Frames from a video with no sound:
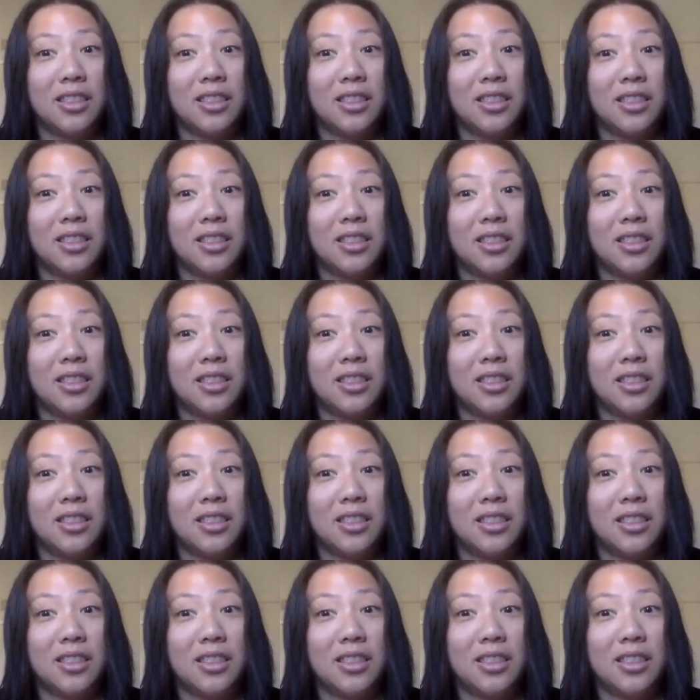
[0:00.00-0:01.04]

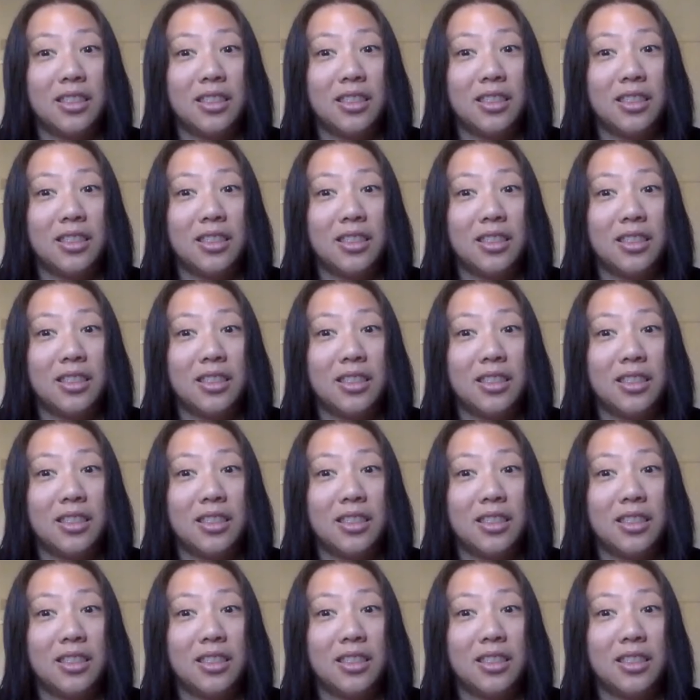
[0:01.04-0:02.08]
There's a moment
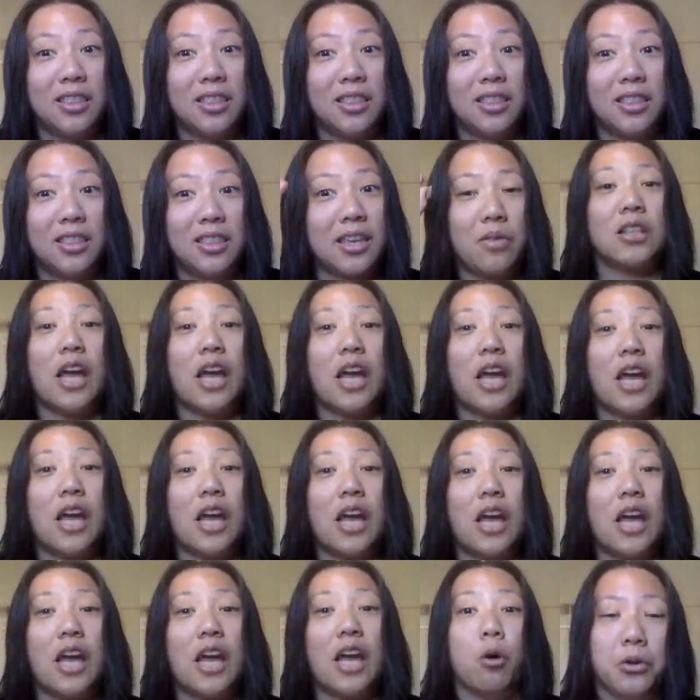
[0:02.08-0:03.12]
like, oh, it's like
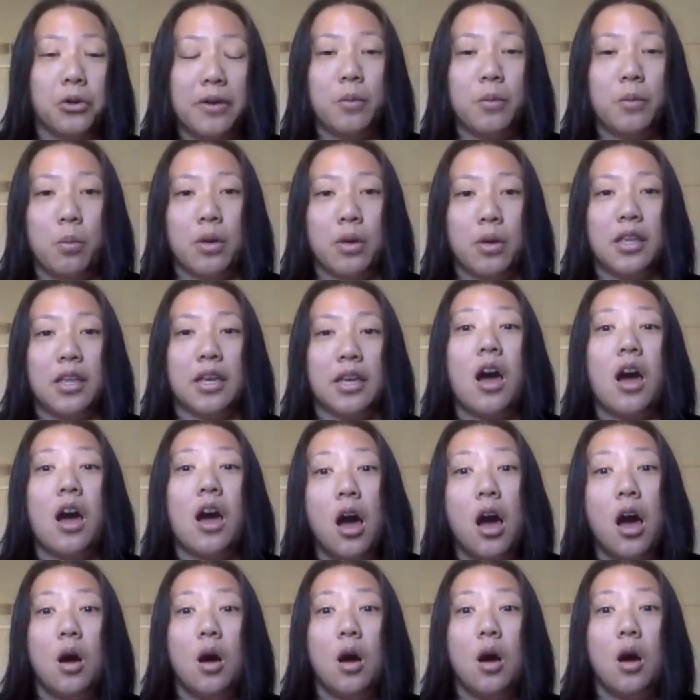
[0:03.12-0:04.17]
when I was trying to,
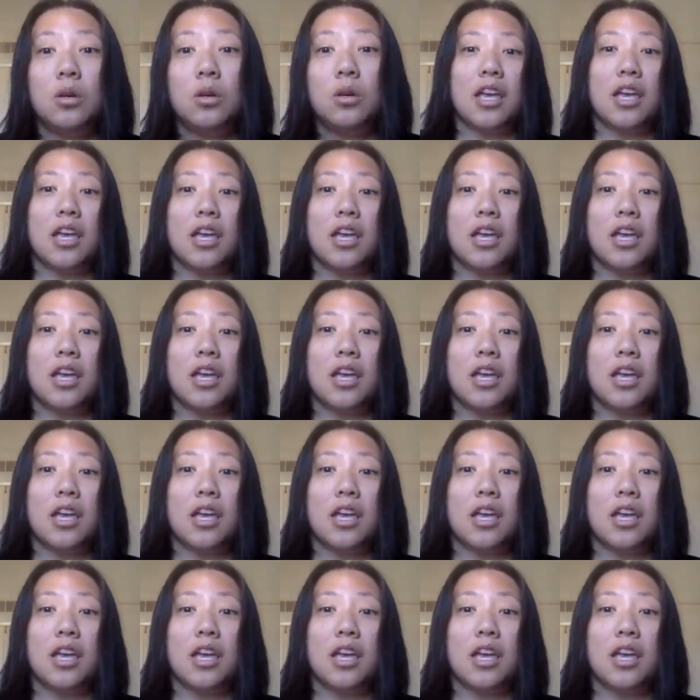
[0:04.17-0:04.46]
like,